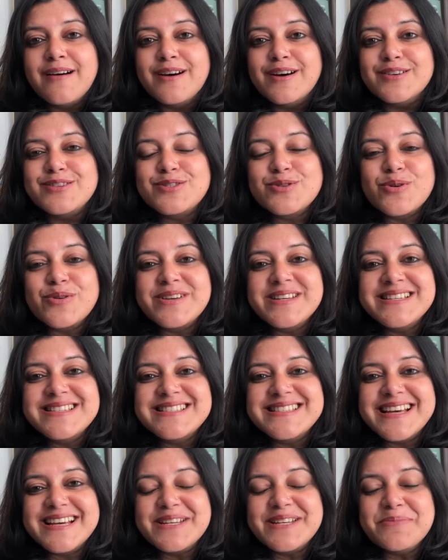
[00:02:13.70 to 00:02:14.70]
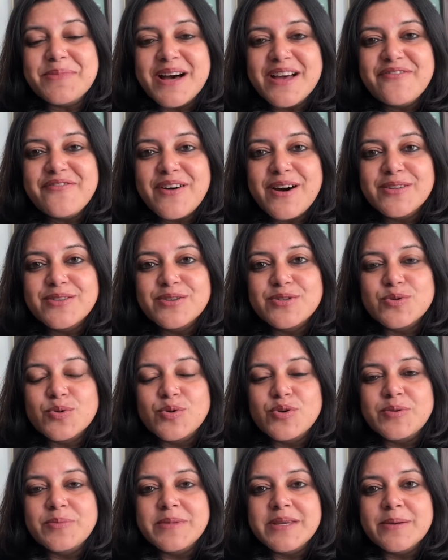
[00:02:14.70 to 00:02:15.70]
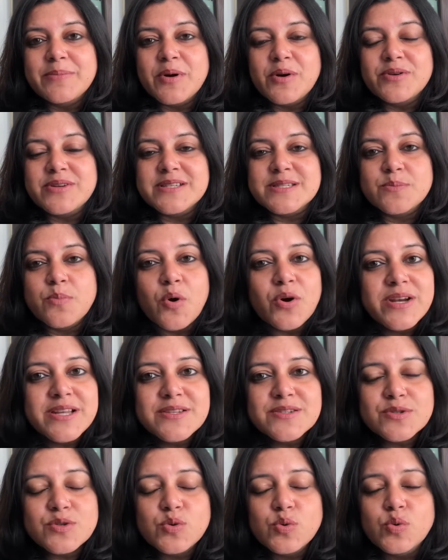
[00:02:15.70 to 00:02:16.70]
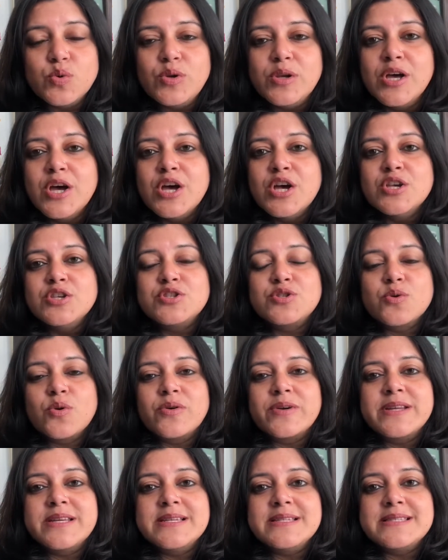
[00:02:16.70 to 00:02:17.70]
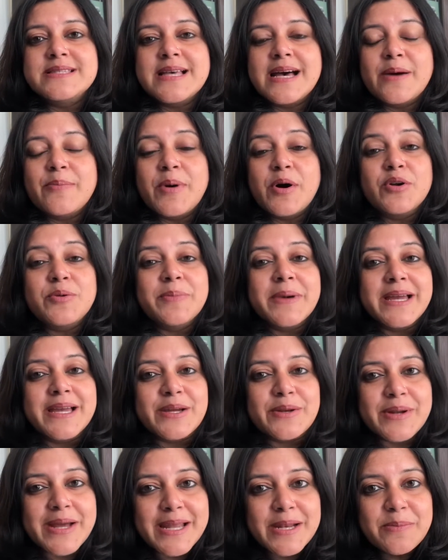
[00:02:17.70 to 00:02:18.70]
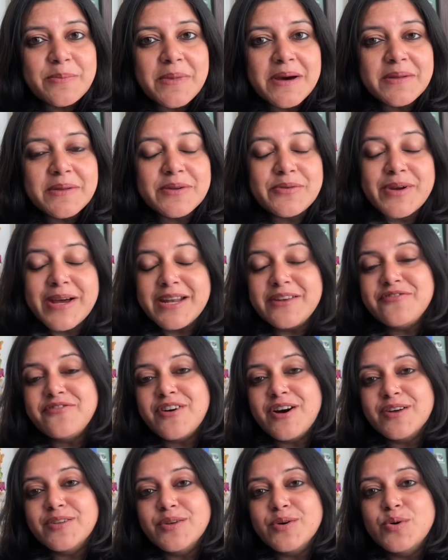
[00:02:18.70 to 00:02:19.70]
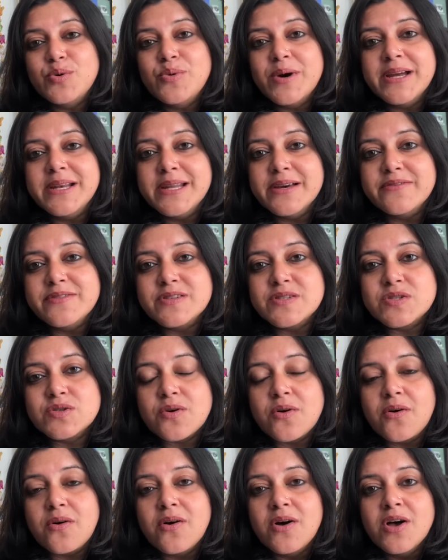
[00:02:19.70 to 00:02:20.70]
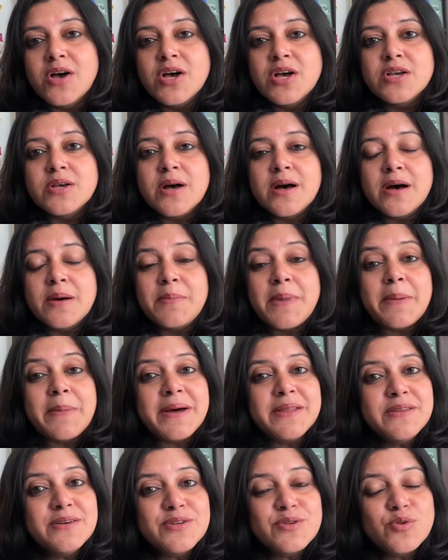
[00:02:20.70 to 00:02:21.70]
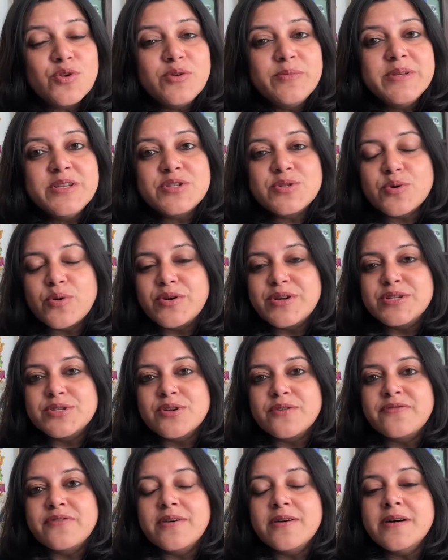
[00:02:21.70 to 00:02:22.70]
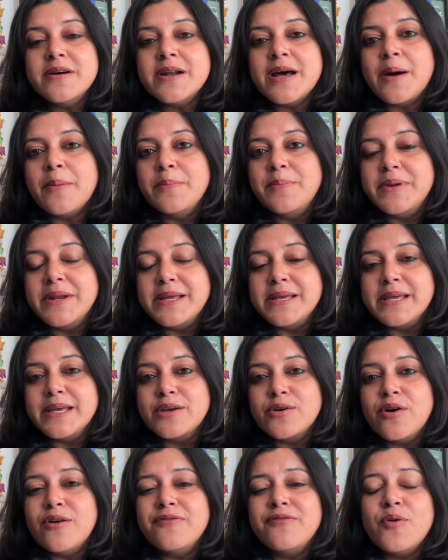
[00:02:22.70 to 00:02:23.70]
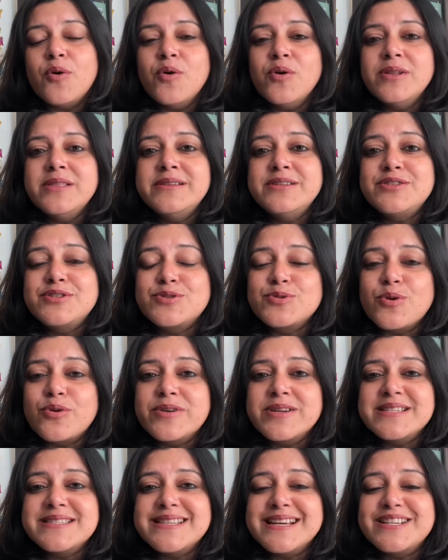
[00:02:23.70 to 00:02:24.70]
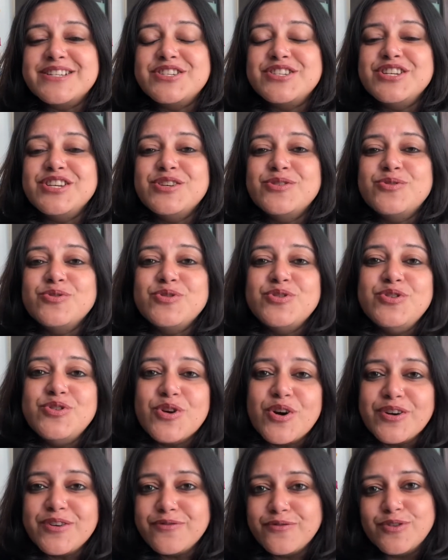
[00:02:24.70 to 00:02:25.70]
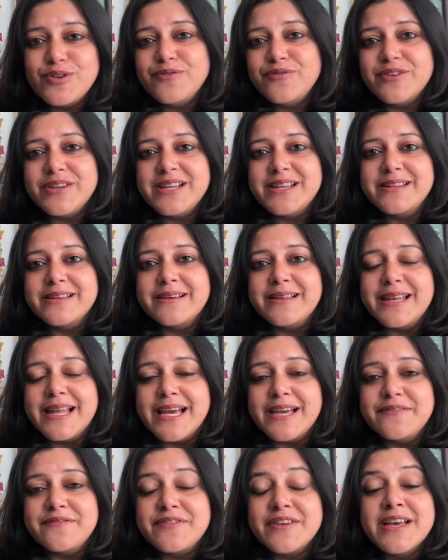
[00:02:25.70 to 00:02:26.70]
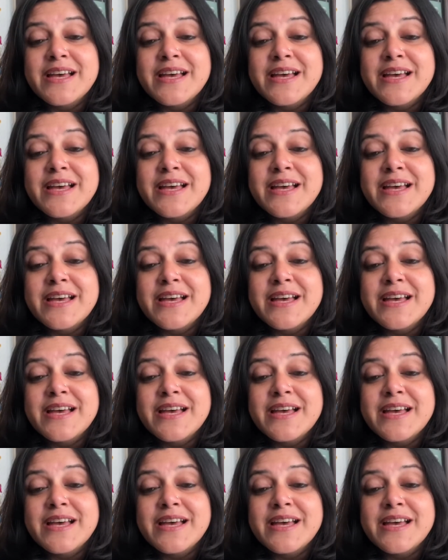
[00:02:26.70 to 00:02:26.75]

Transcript: stories that my father told me about his boarding school, stories about my grandfather who I never saw. My mother told me stories of her upbringing, of all the stories that she could not fulfill in her life.